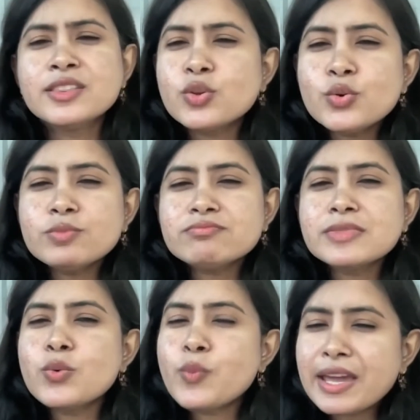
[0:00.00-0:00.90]
Though
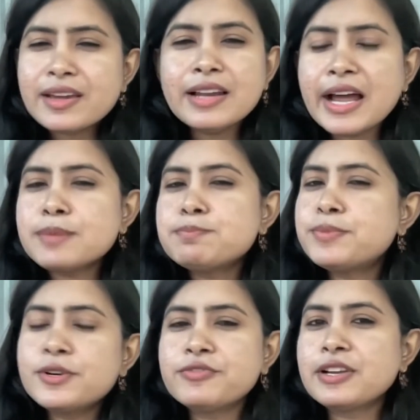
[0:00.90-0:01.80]
the vehicle had a
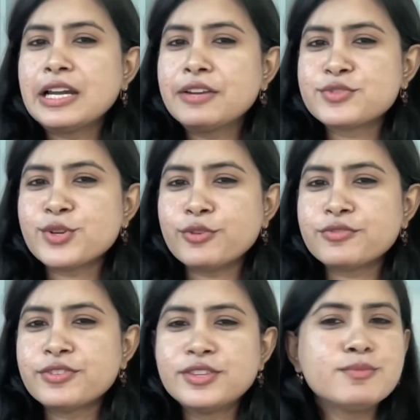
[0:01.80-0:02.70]
perfect liftoff,
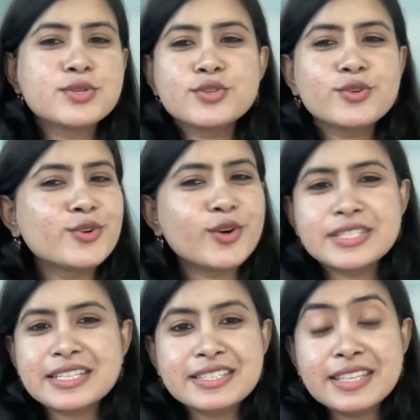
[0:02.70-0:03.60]
the mission could not
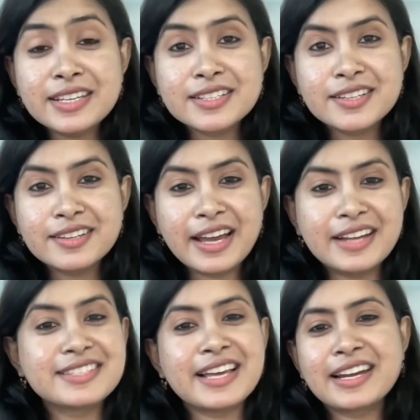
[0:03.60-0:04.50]
succeed
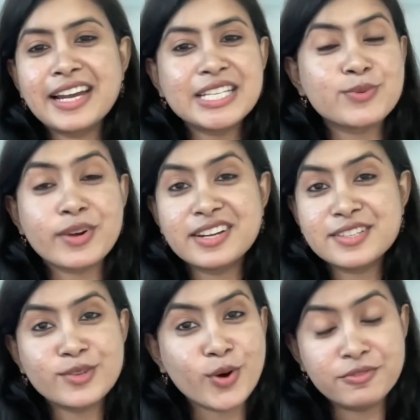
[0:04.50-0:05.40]
and satellites were
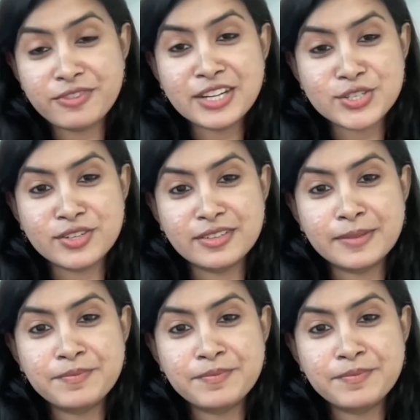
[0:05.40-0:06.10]
rendered non functional.